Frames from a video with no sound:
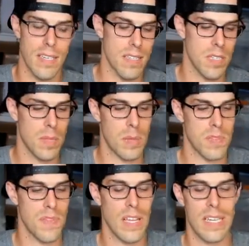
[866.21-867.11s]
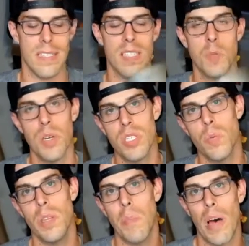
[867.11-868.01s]
It can sometimes flex, and especially
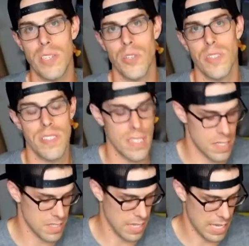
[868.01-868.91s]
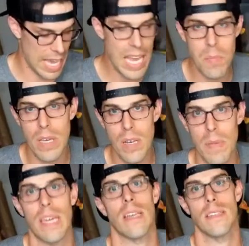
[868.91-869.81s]
when the pots are as thin as they can be to
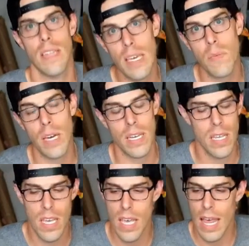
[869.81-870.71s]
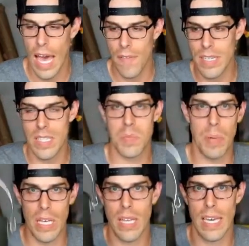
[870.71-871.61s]
make it as lightweight, having this
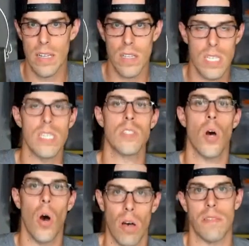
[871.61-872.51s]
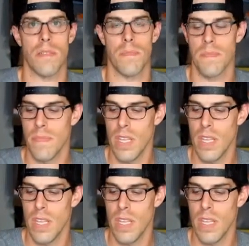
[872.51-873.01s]
bail handle is awesome.